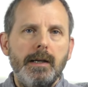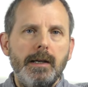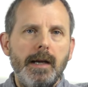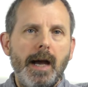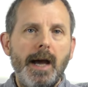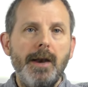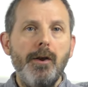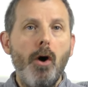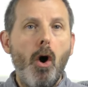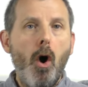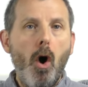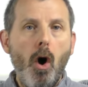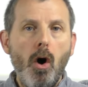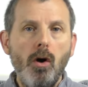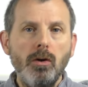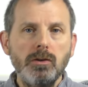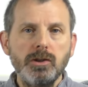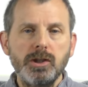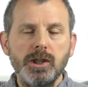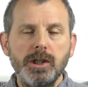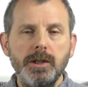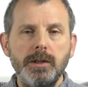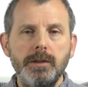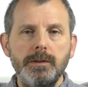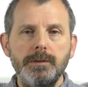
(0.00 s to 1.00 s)
an
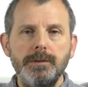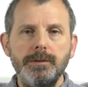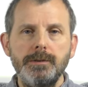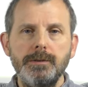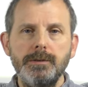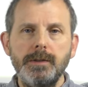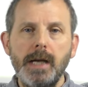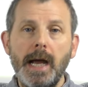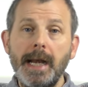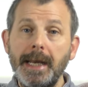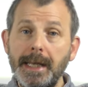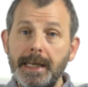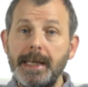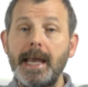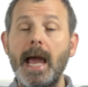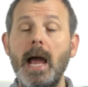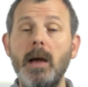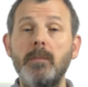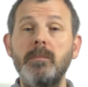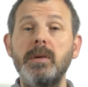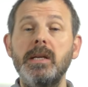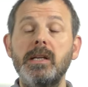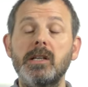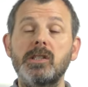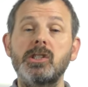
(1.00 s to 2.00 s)
art and it
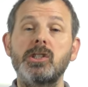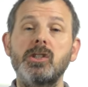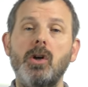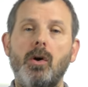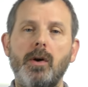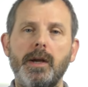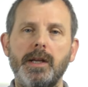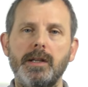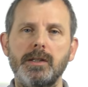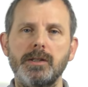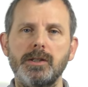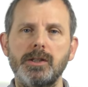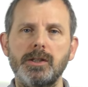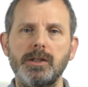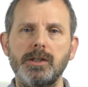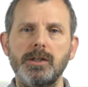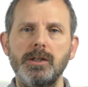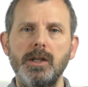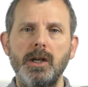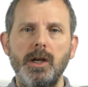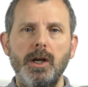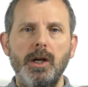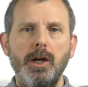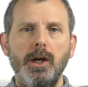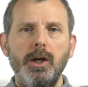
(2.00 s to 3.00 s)
can be a
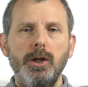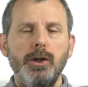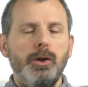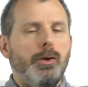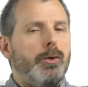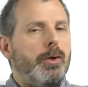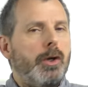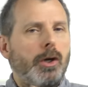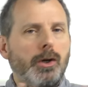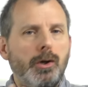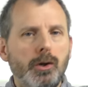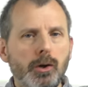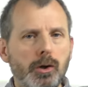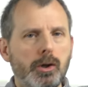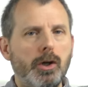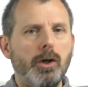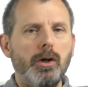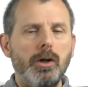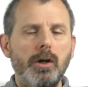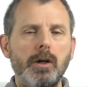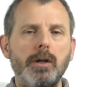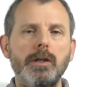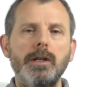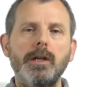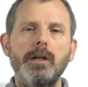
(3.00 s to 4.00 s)
science. You can look
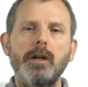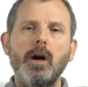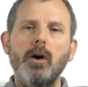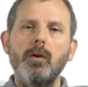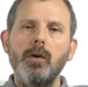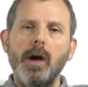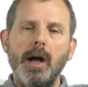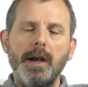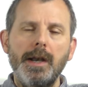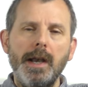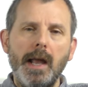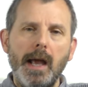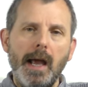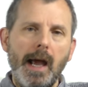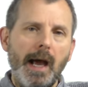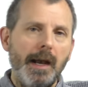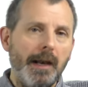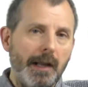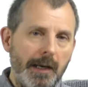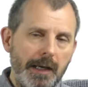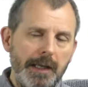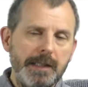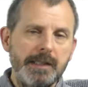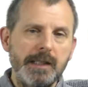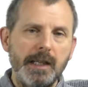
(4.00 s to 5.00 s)
at an
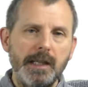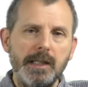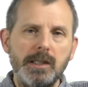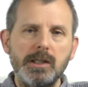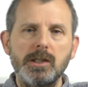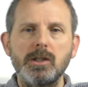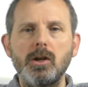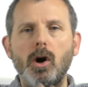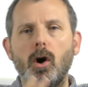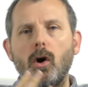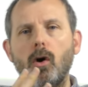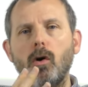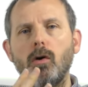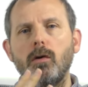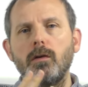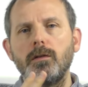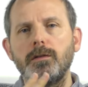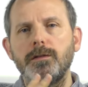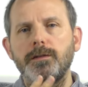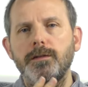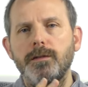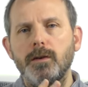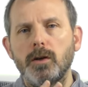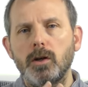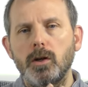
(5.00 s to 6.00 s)
analytics
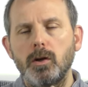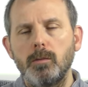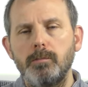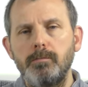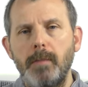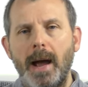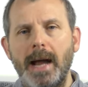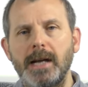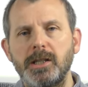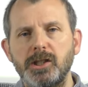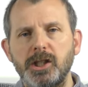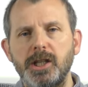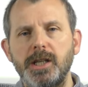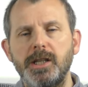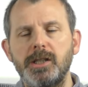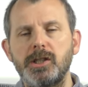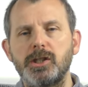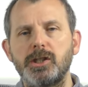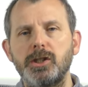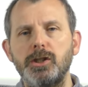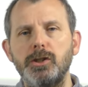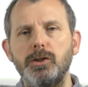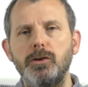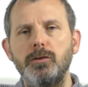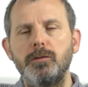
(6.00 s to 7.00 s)
of
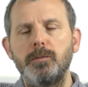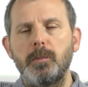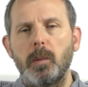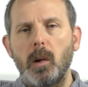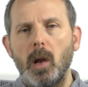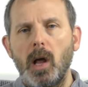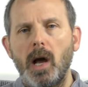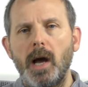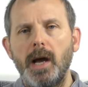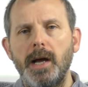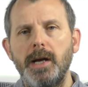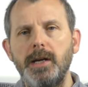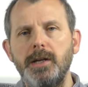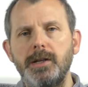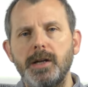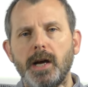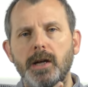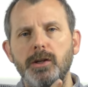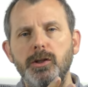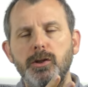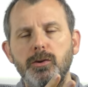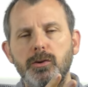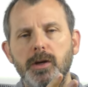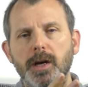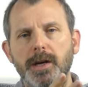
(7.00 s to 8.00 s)
matches that you've played
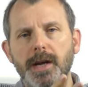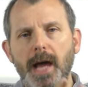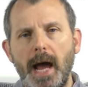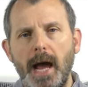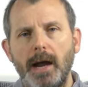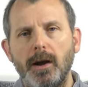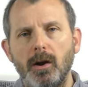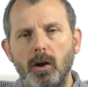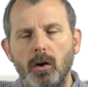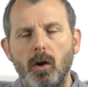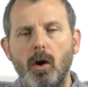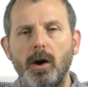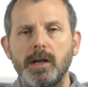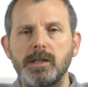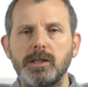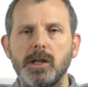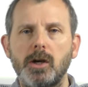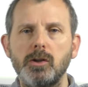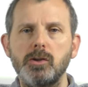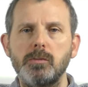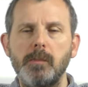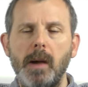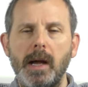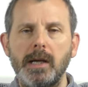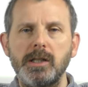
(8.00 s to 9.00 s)
and you can analyze
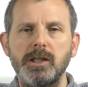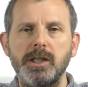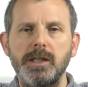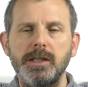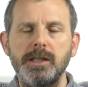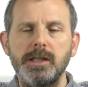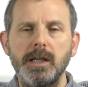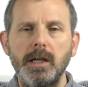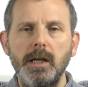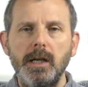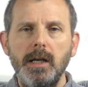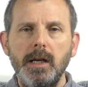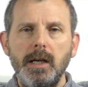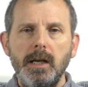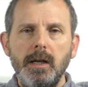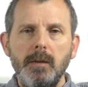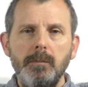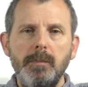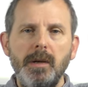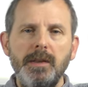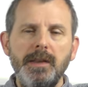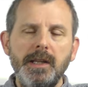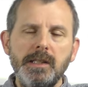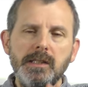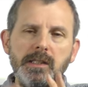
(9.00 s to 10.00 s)
those matches,
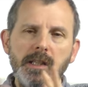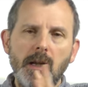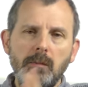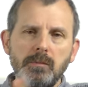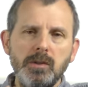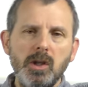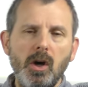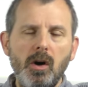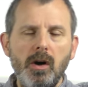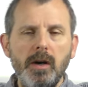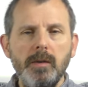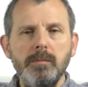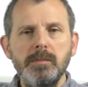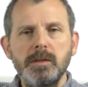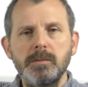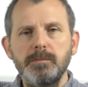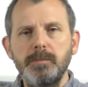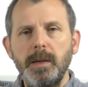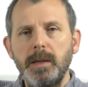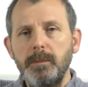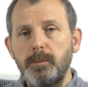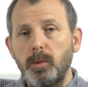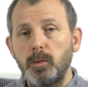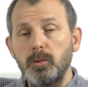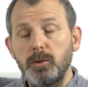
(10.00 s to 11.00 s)
but then sometimes
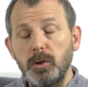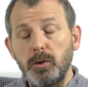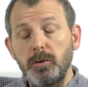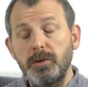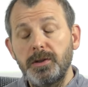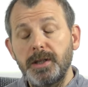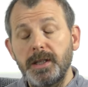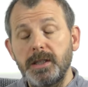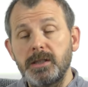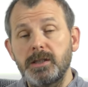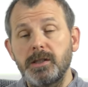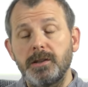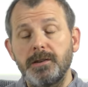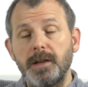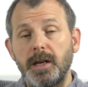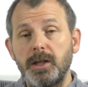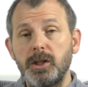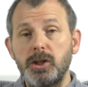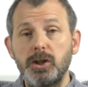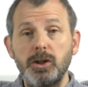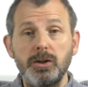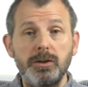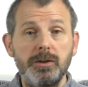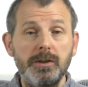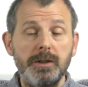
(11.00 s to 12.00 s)
people do things that they
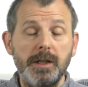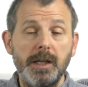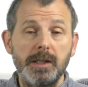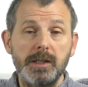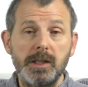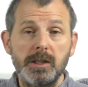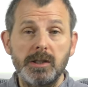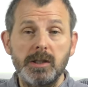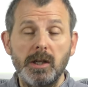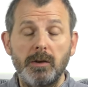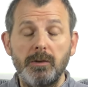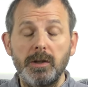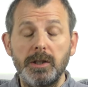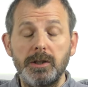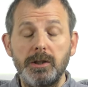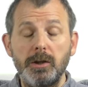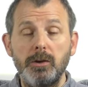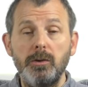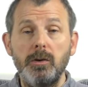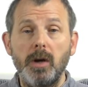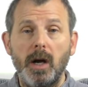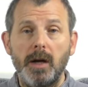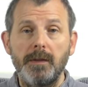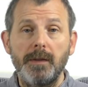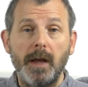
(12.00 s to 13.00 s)
shouldn't necessarily
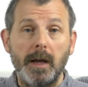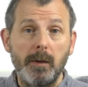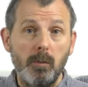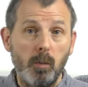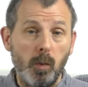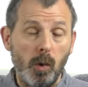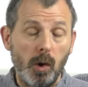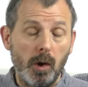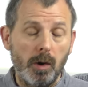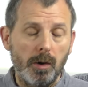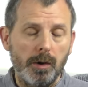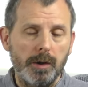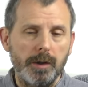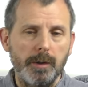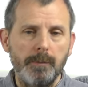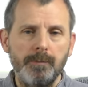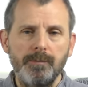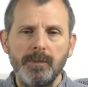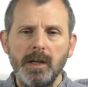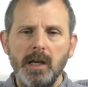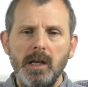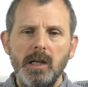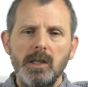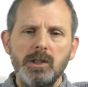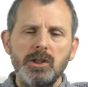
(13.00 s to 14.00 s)
do and they work.
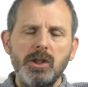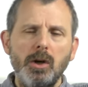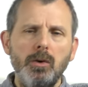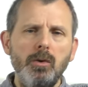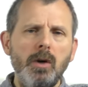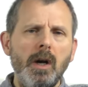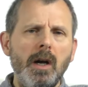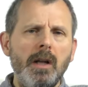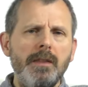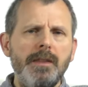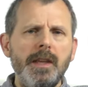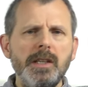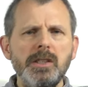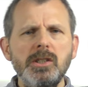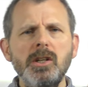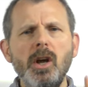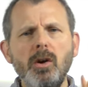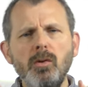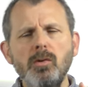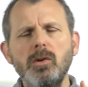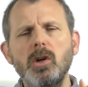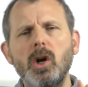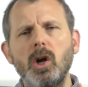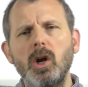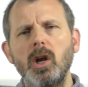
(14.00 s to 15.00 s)
So there's
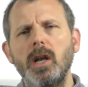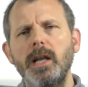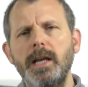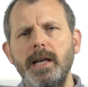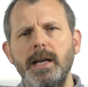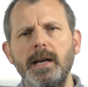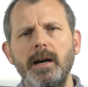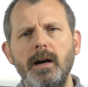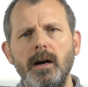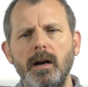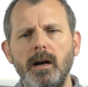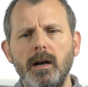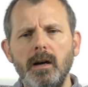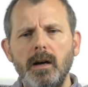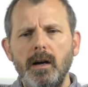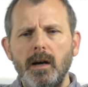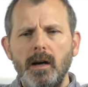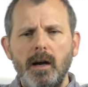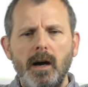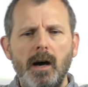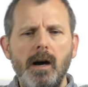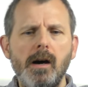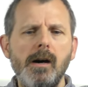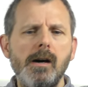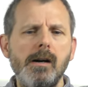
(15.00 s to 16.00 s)
no clear
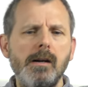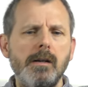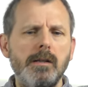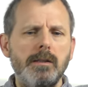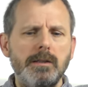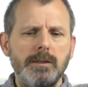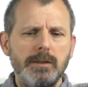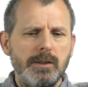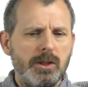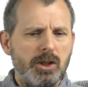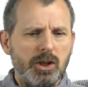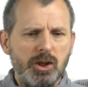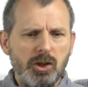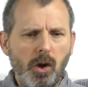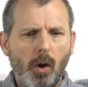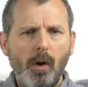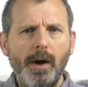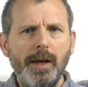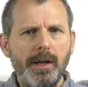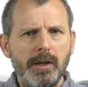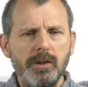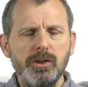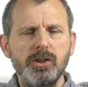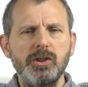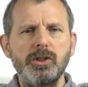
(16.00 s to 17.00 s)

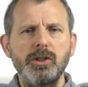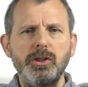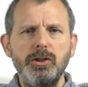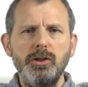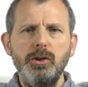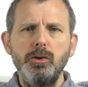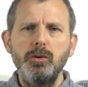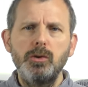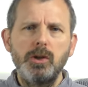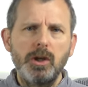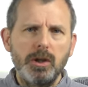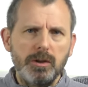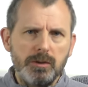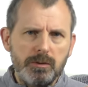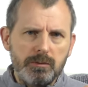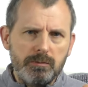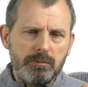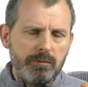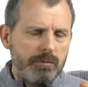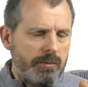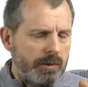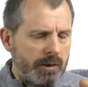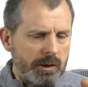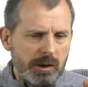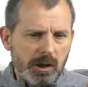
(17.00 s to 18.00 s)
science that you
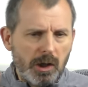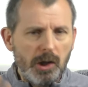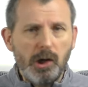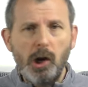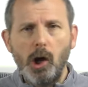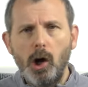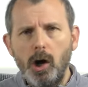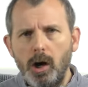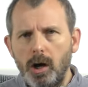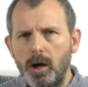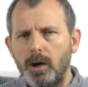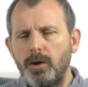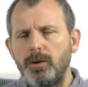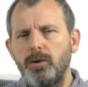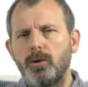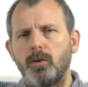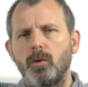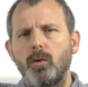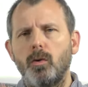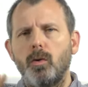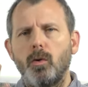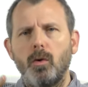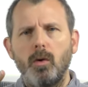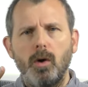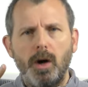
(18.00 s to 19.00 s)
can learn
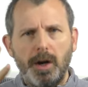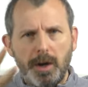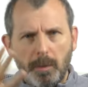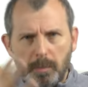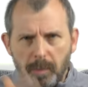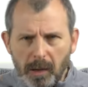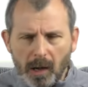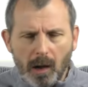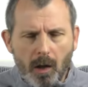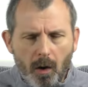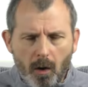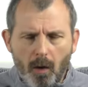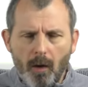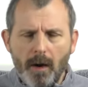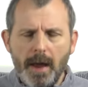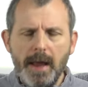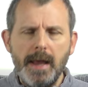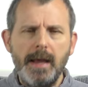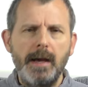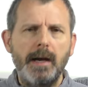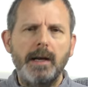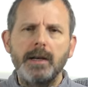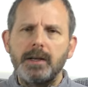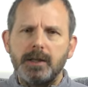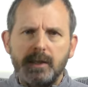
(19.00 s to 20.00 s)
and
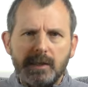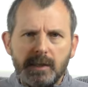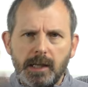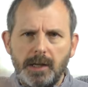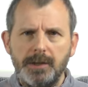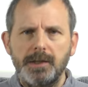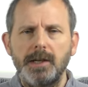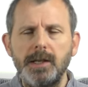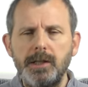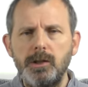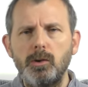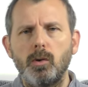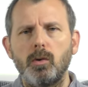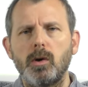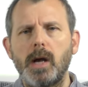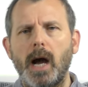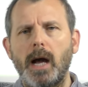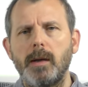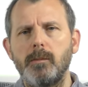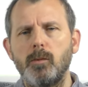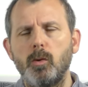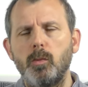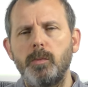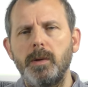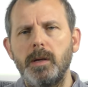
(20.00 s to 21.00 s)
apply and suddenly your
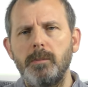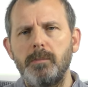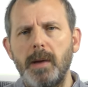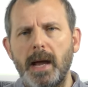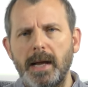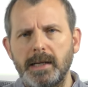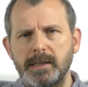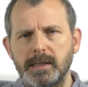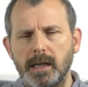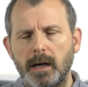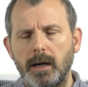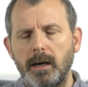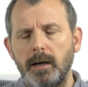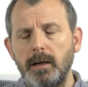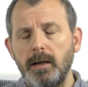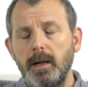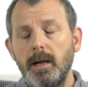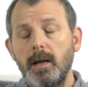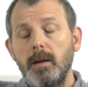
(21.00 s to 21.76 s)
game will be better.